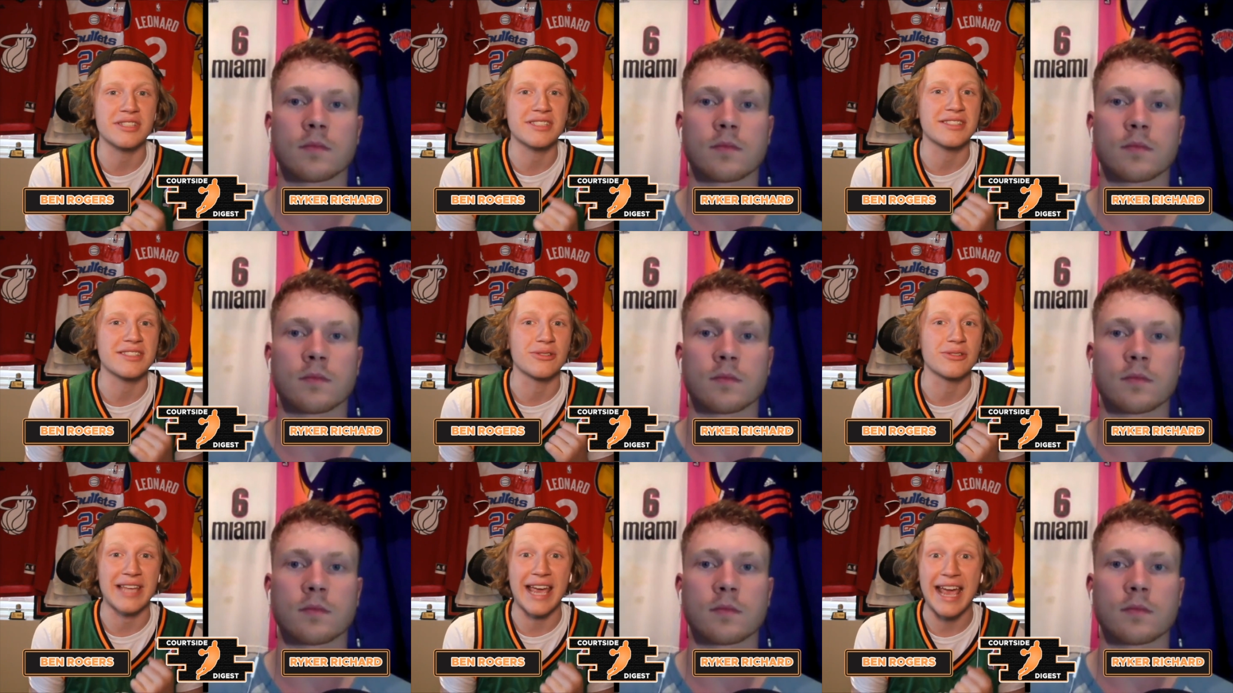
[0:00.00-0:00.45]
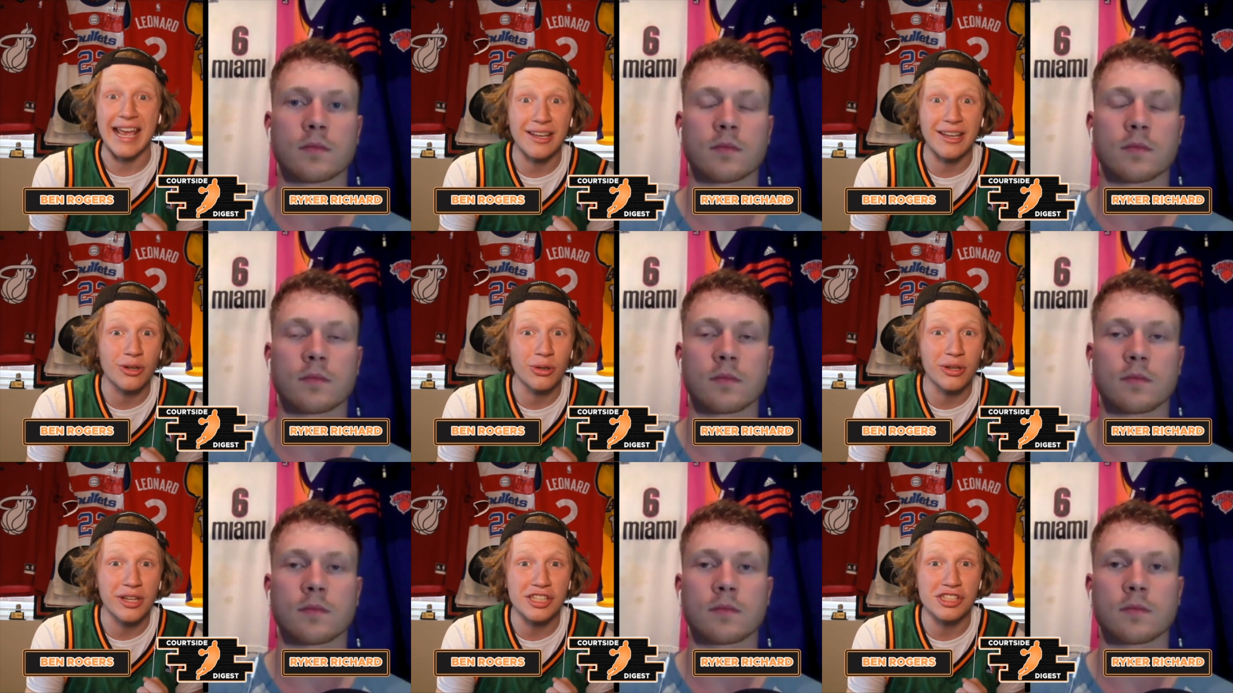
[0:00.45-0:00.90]
Speaker 1: those ankle
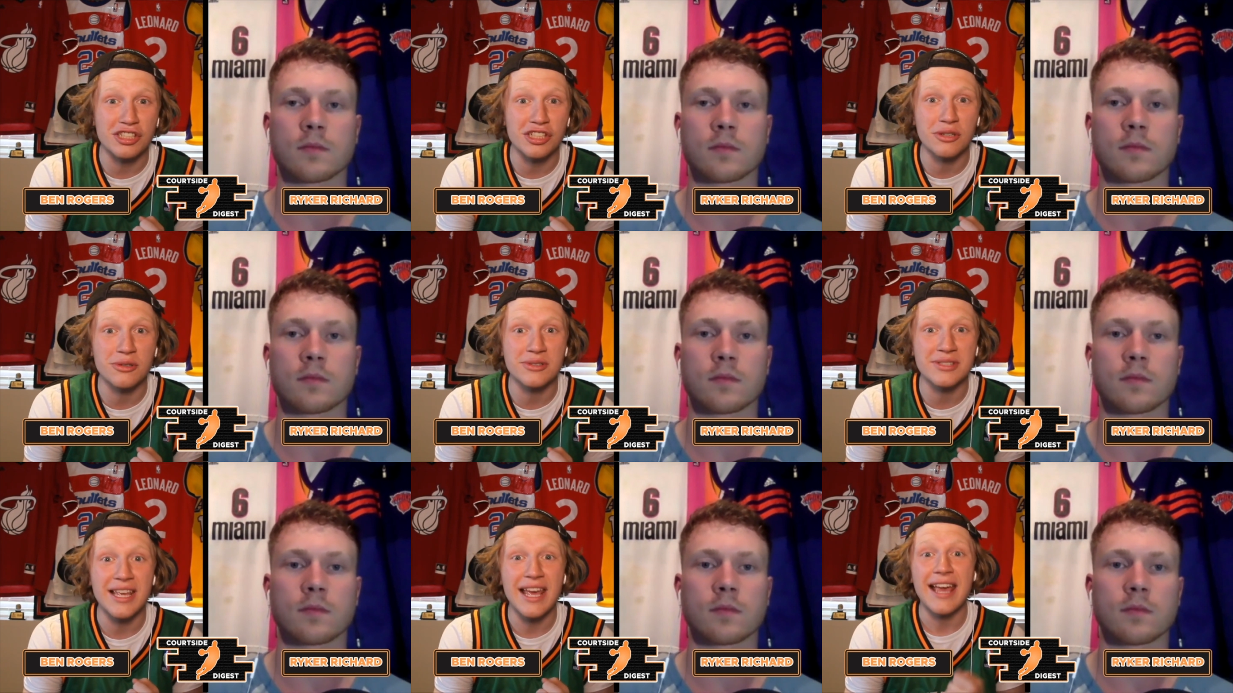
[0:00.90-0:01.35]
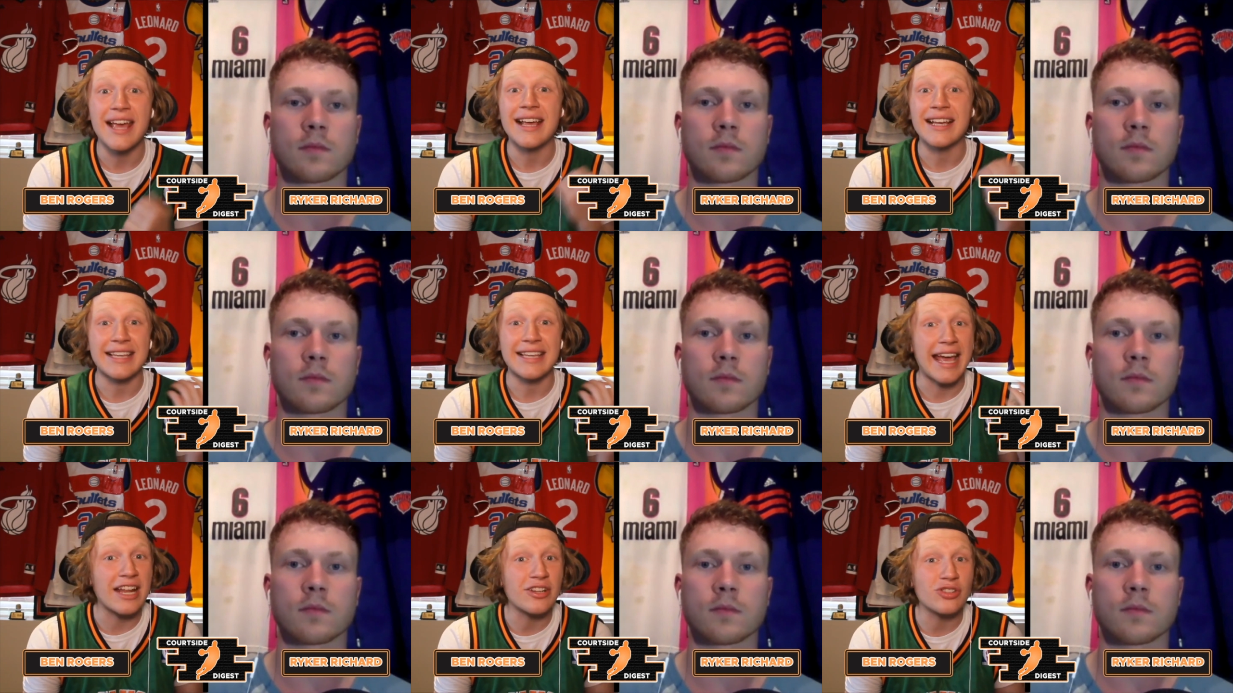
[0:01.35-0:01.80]
issues.
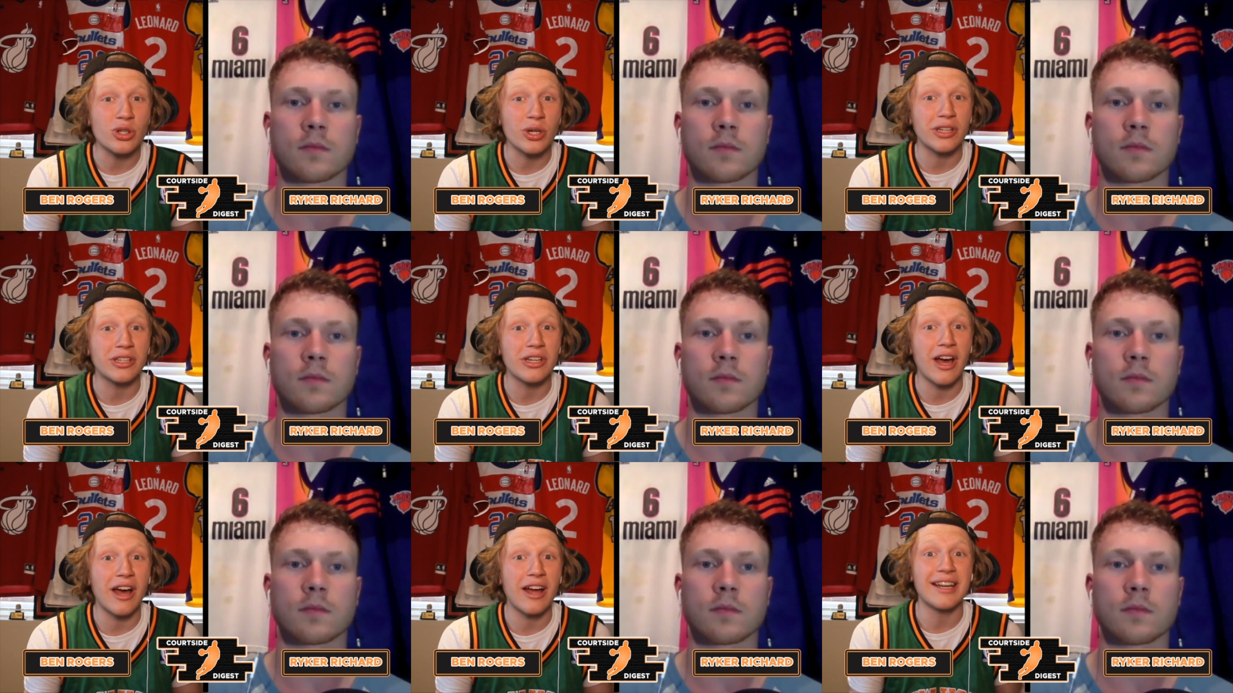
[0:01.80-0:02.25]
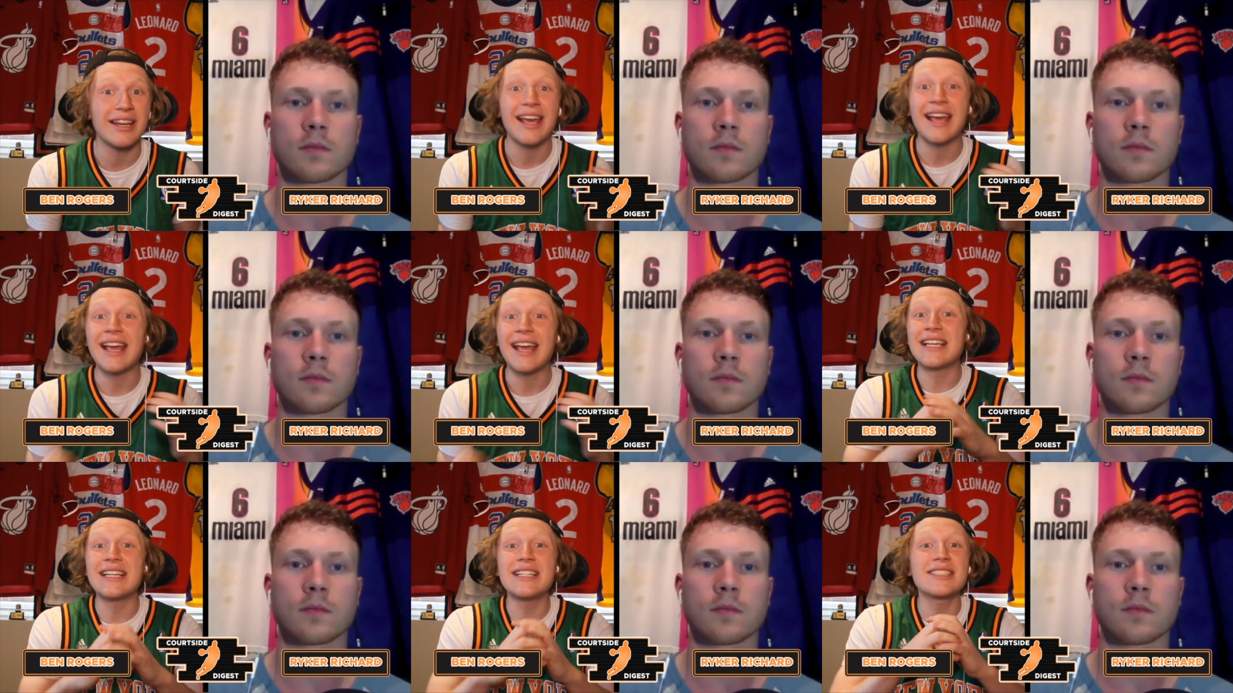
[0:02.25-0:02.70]
Kendrick Nunn,
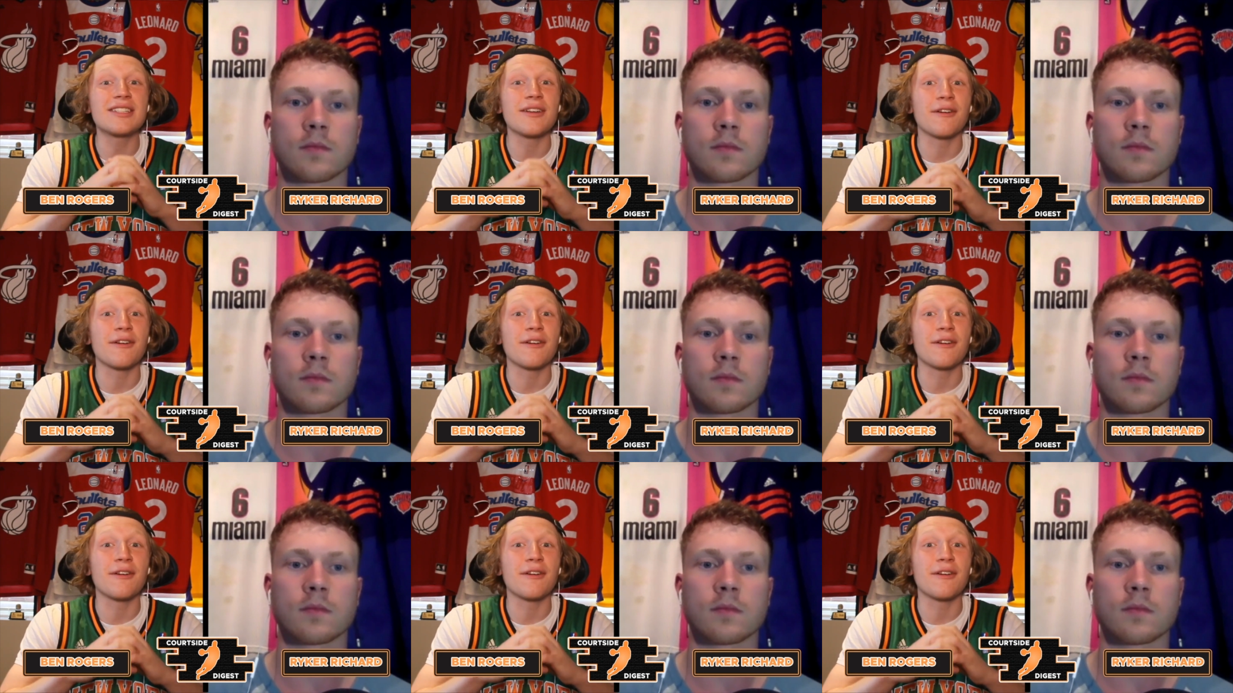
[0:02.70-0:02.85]
he's a